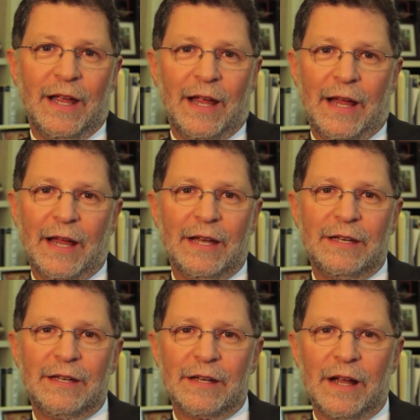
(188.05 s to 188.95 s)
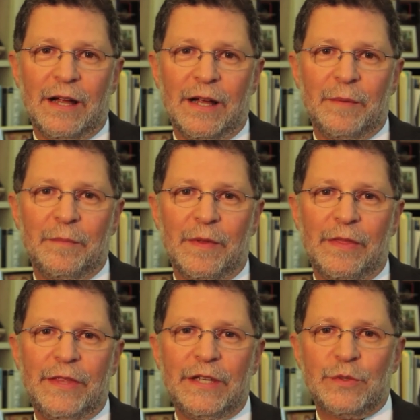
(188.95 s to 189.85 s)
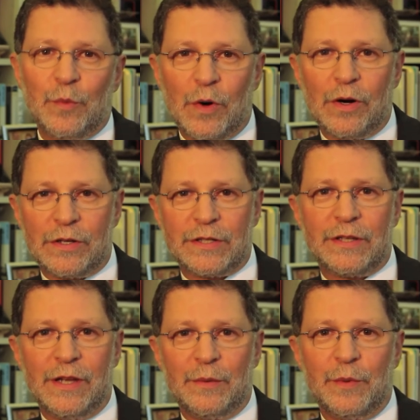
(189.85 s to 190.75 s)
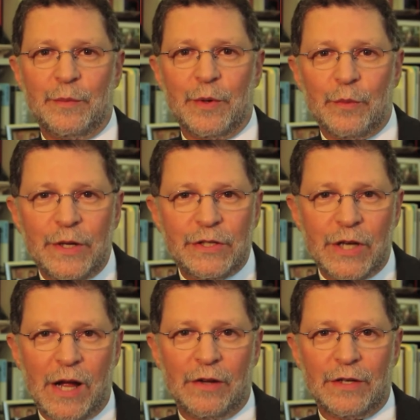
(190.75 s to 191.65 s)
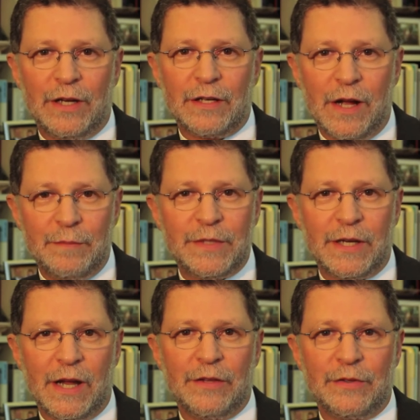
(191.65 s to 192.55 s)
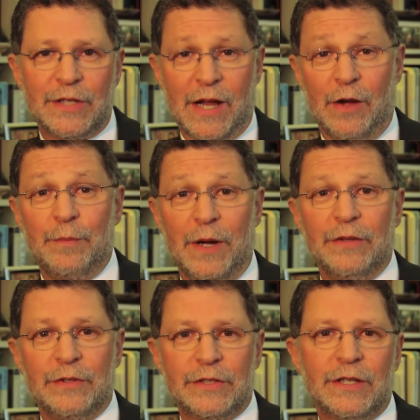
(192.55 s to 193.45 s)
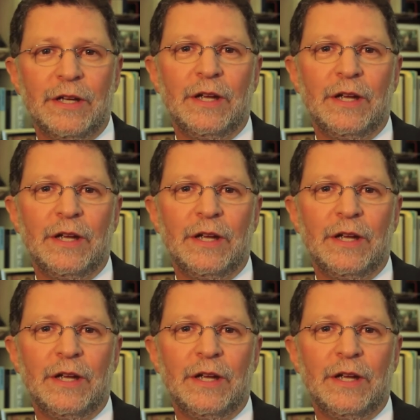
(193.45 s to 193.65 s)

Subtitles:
And these works that when we reach out and come together to help others,